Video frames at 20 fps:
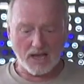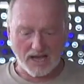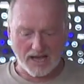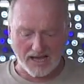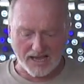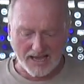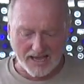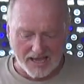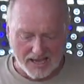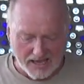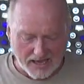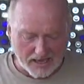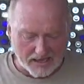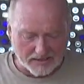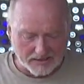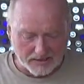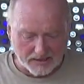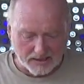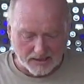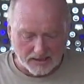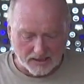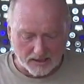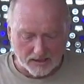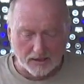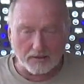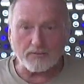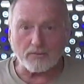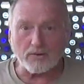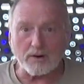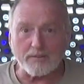I had
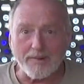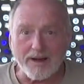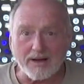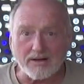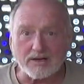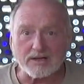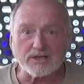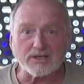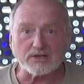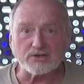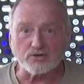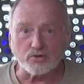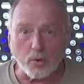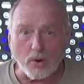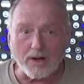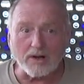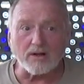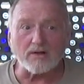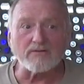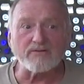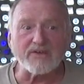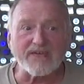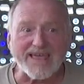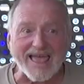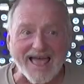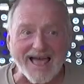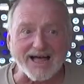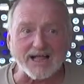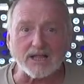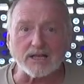uh, what amounted to 12
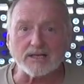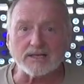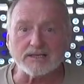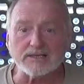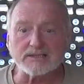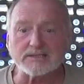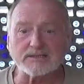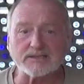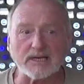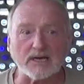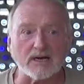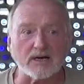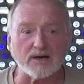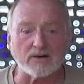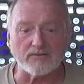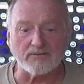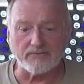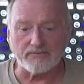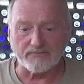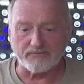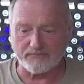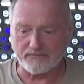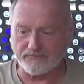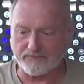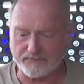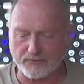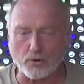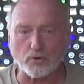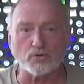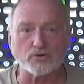gallons of
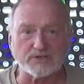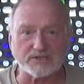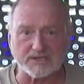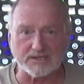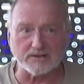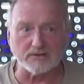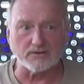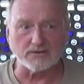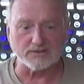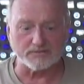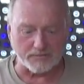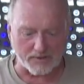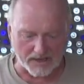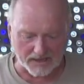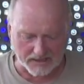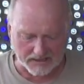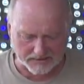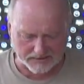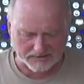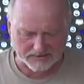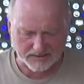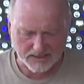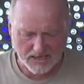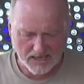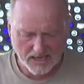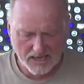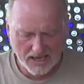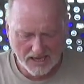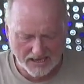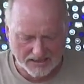fruits in those buckets.
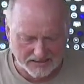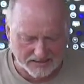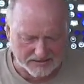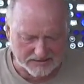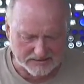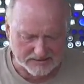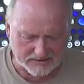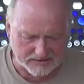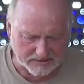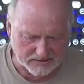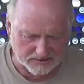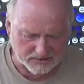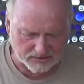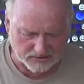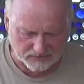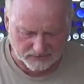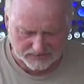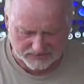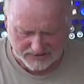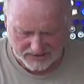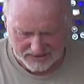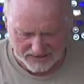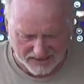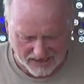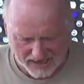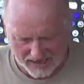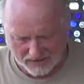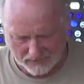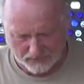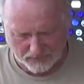And this is the juice I
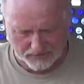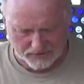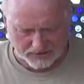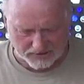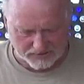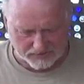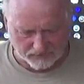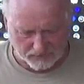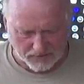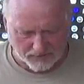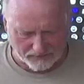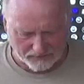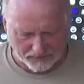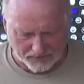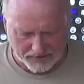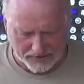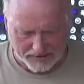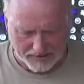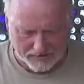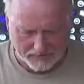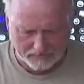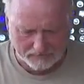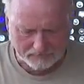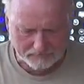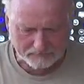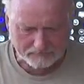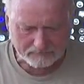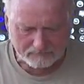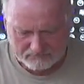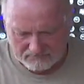got, which is roughly,
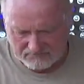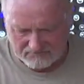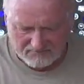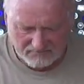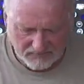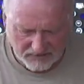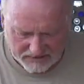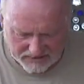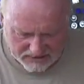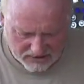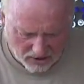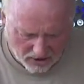let's